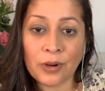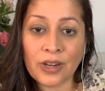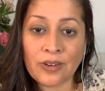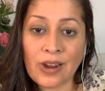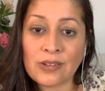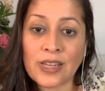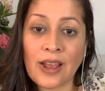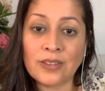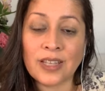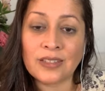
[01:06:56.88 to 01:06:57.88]
Birding
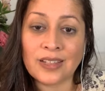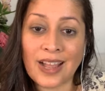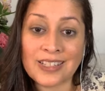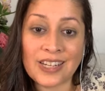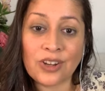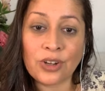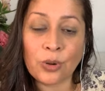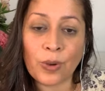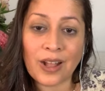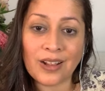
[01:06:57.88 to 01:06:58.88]
around town says, Glad to
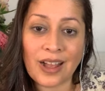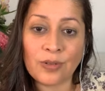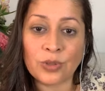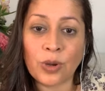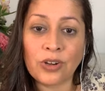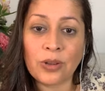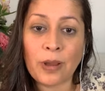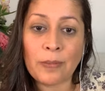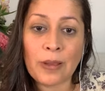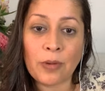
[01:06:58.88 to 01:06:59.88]
hear you're well. I was
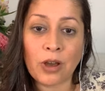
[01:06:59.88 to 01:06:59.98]
wondering about